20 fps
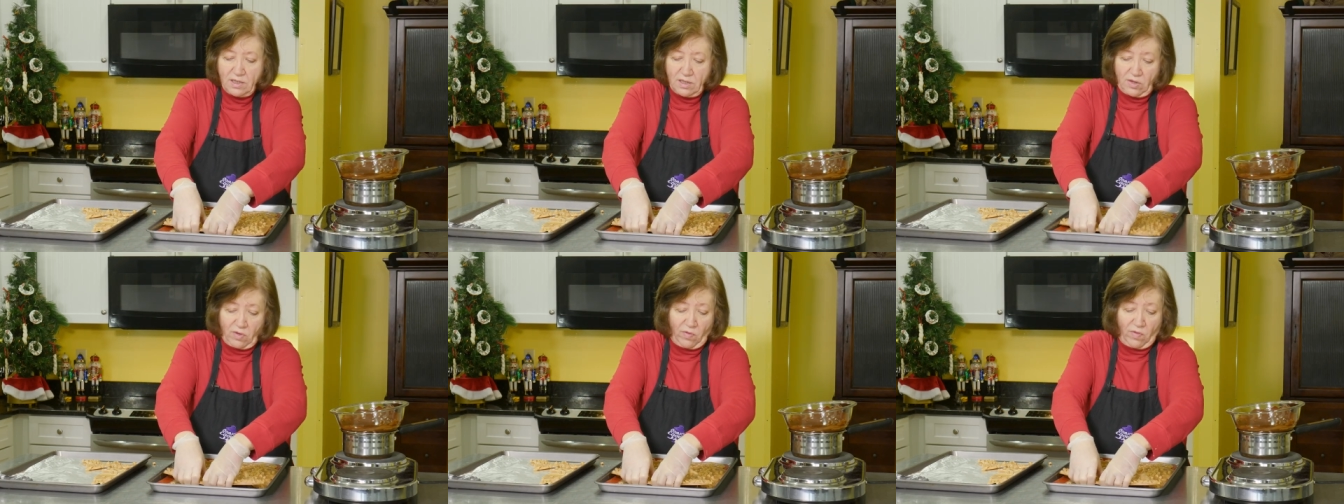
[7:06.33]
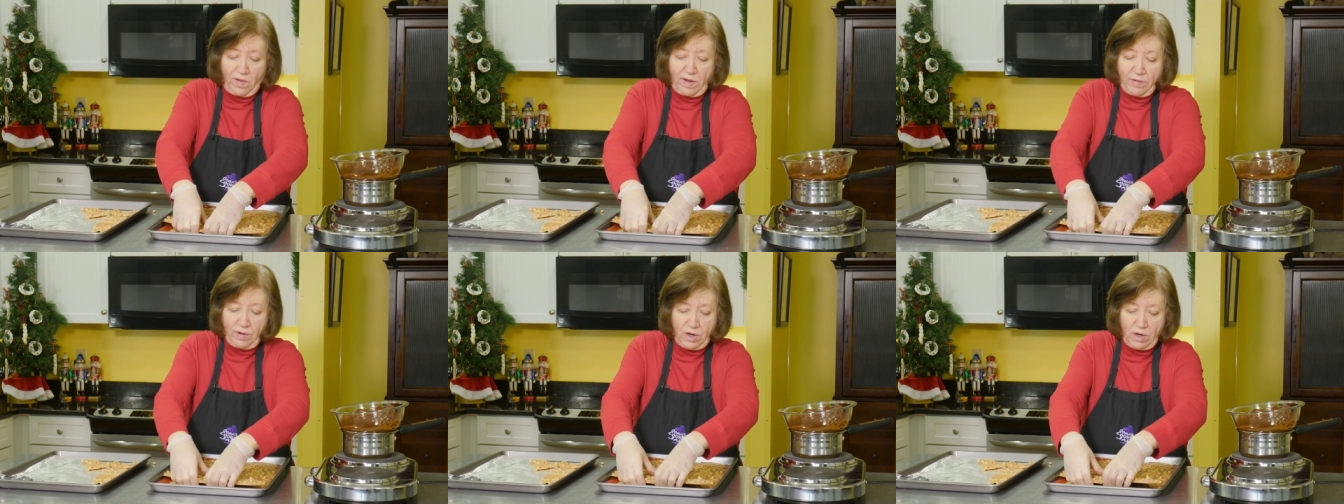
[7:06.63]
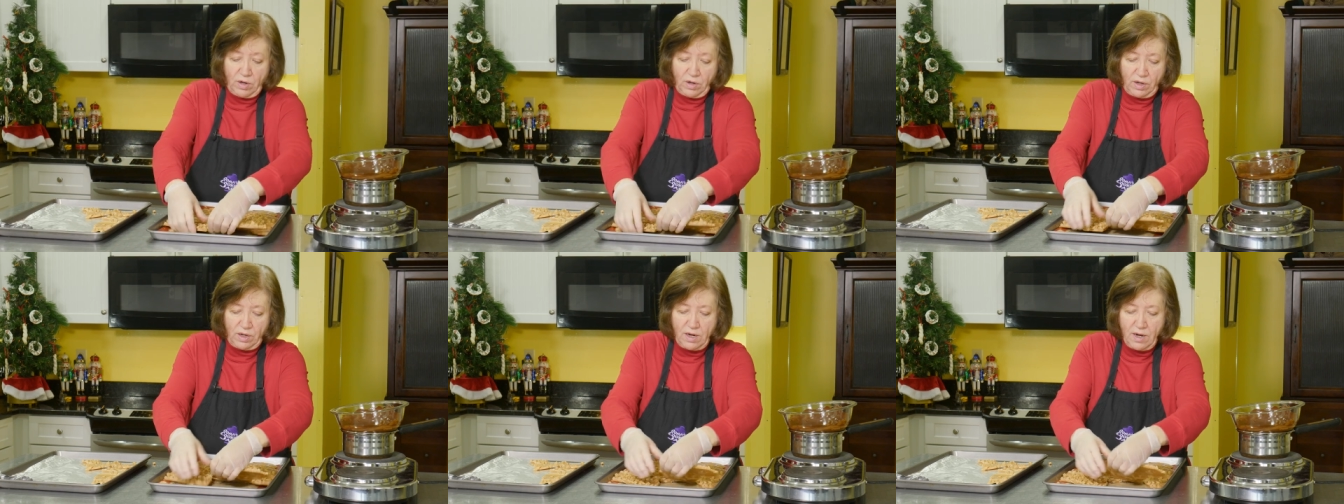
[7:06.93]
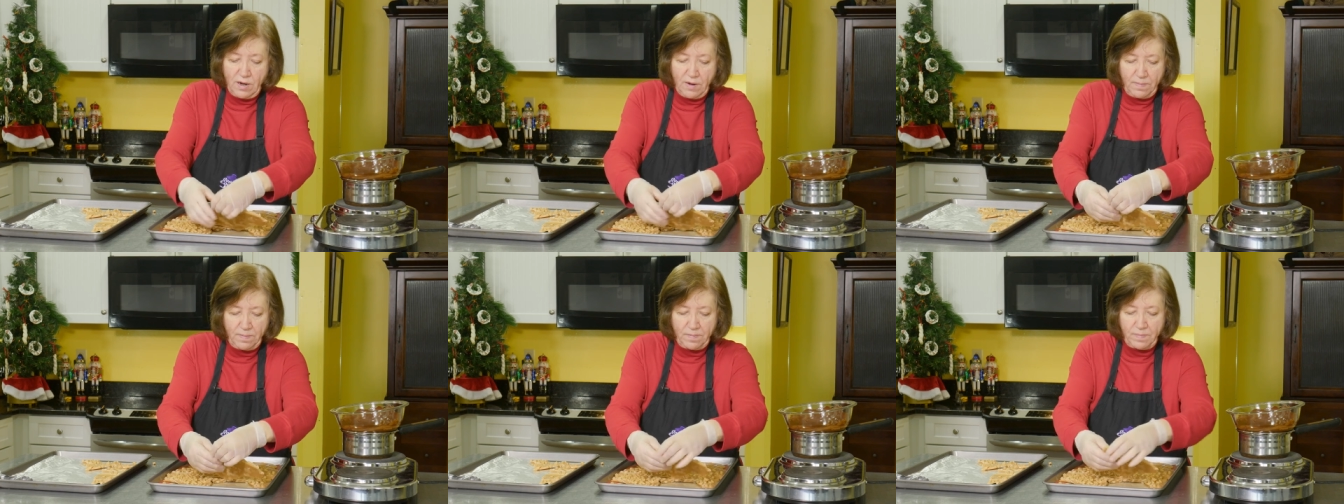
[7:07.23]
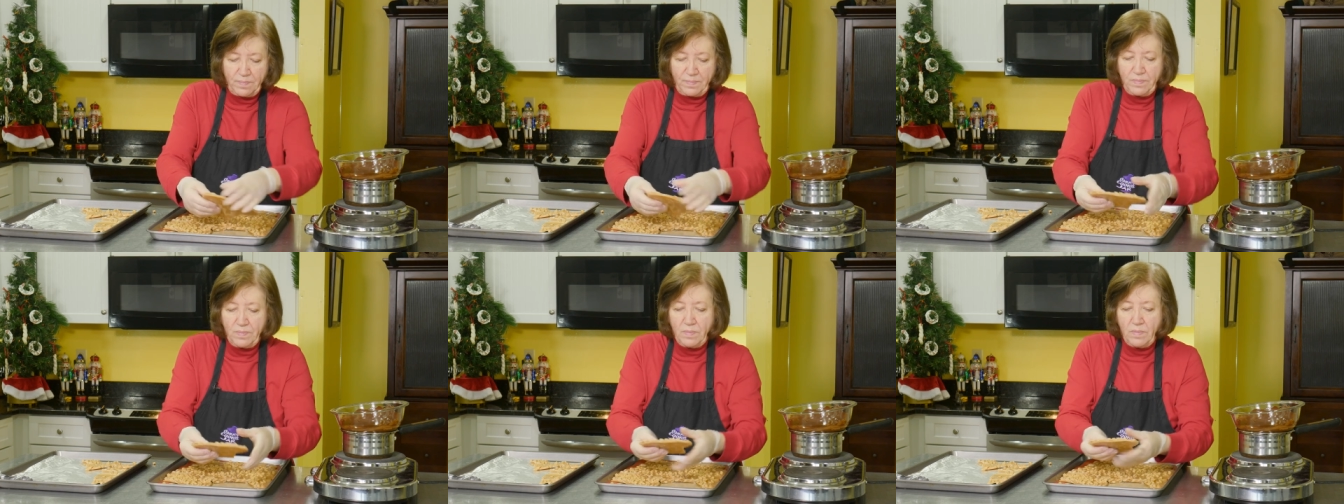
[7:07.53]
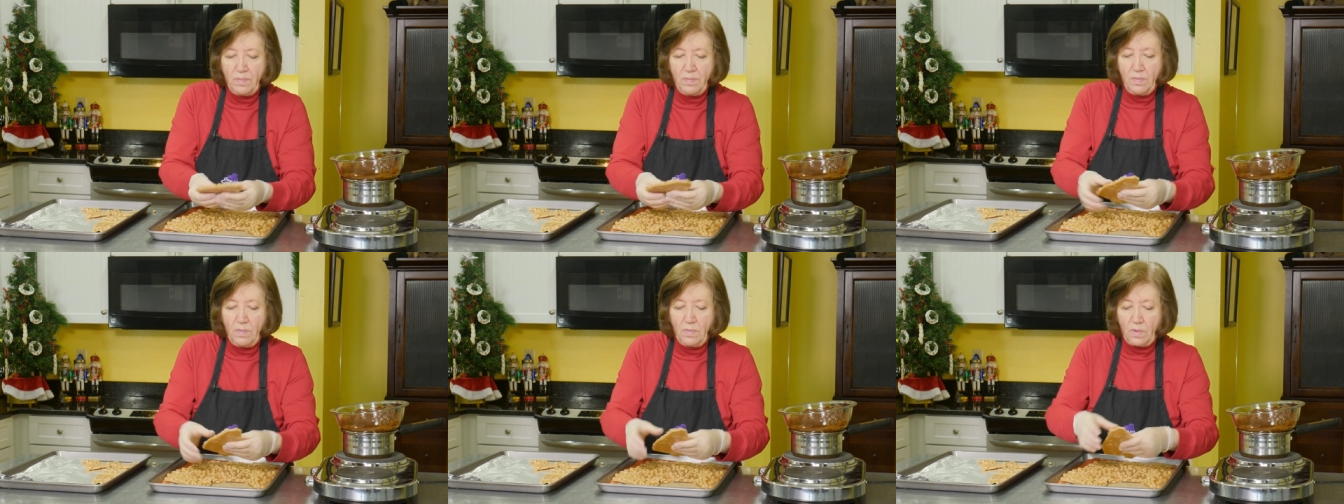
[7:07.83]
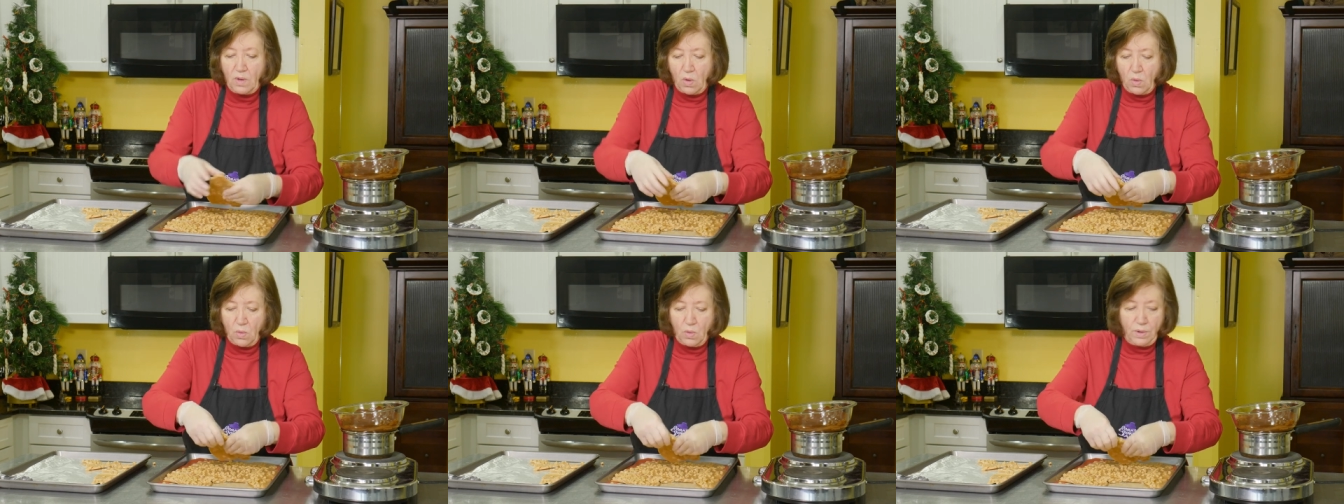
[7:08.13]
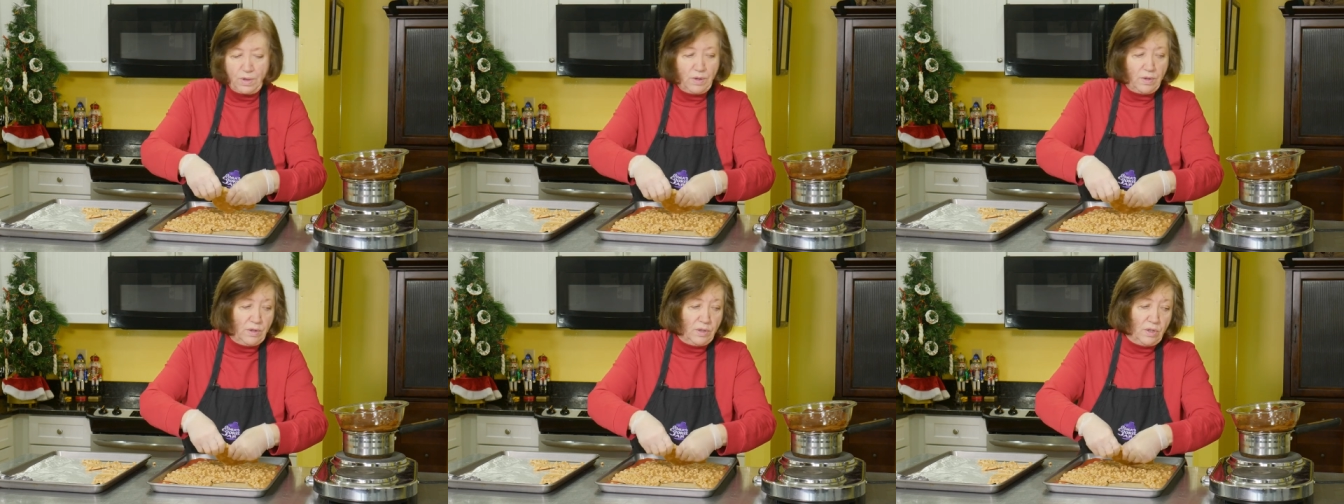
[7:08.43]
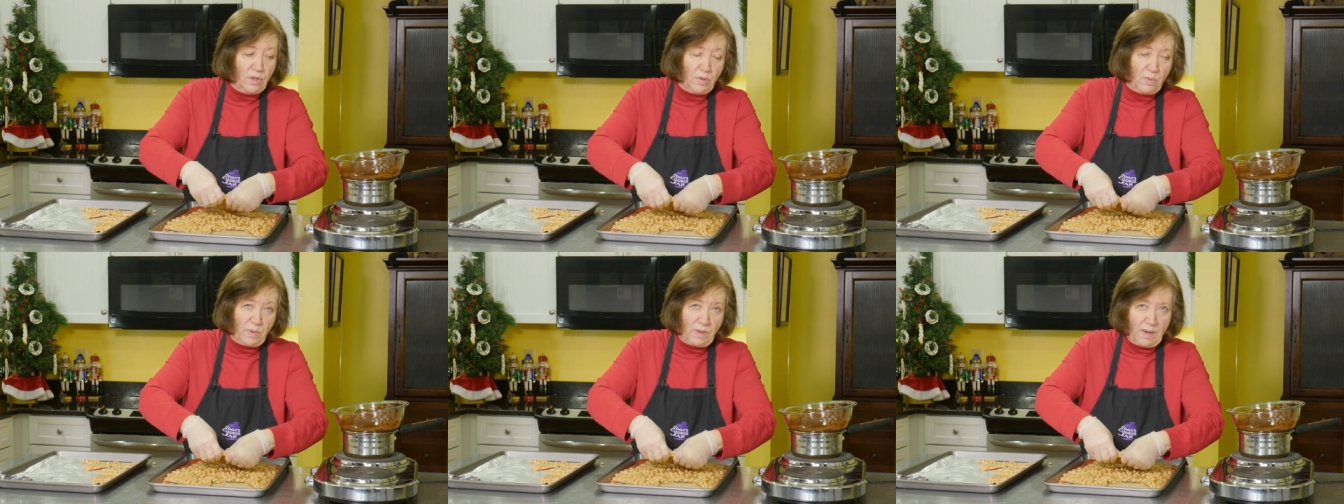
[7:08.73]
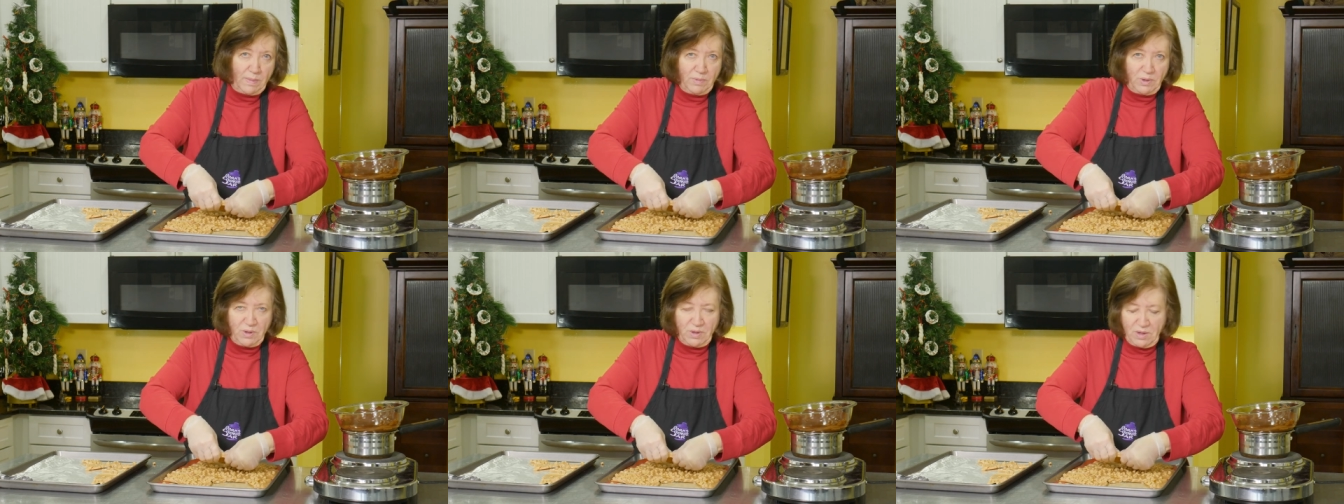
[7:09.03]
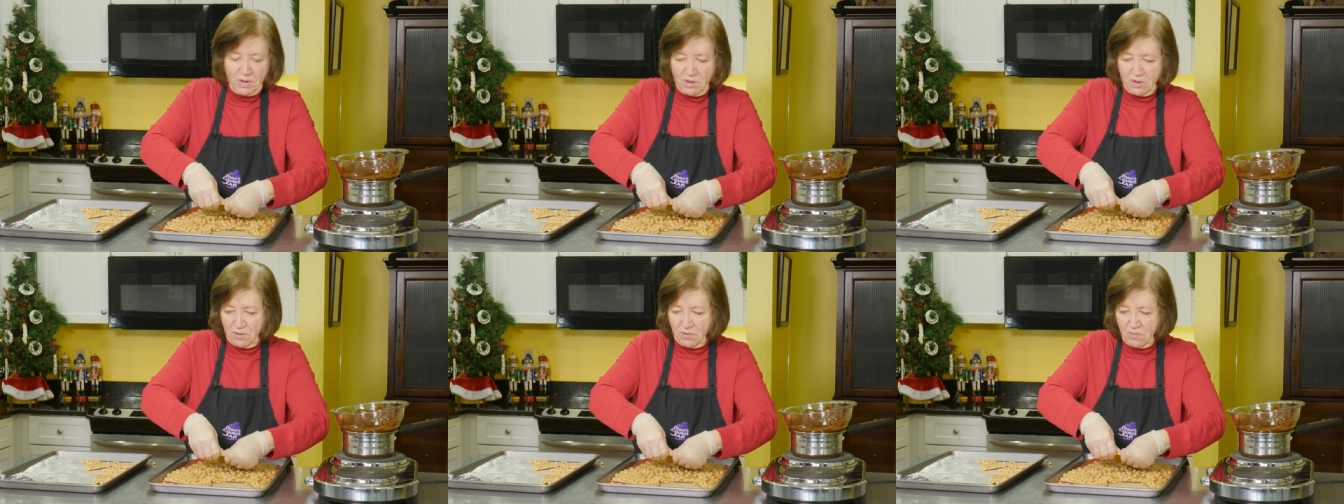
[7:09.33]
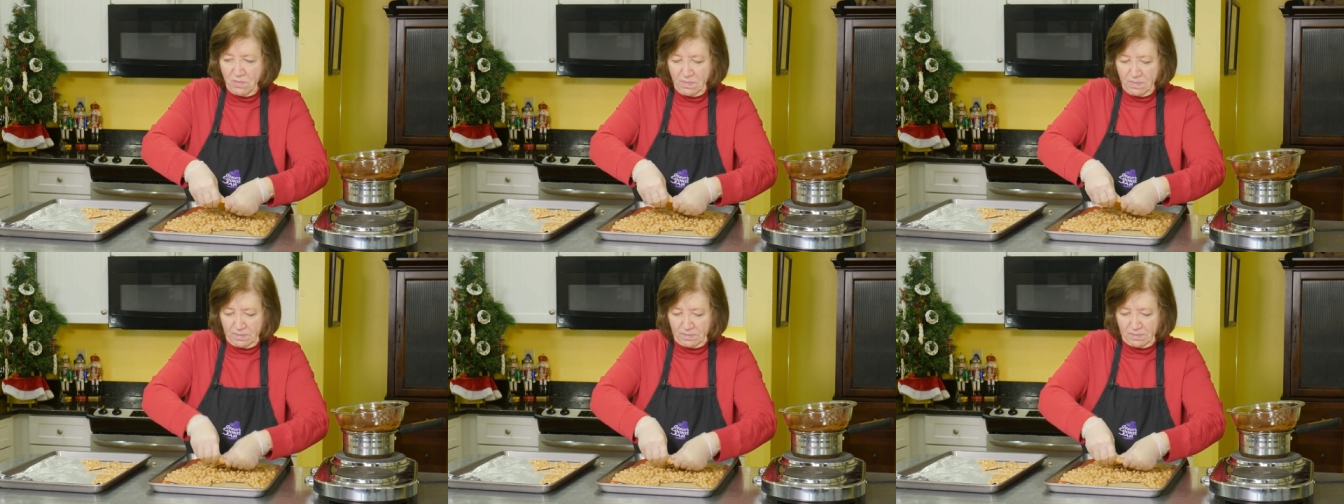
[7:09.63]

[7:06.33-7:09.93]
It's very good. Or you can do what I'm going to do,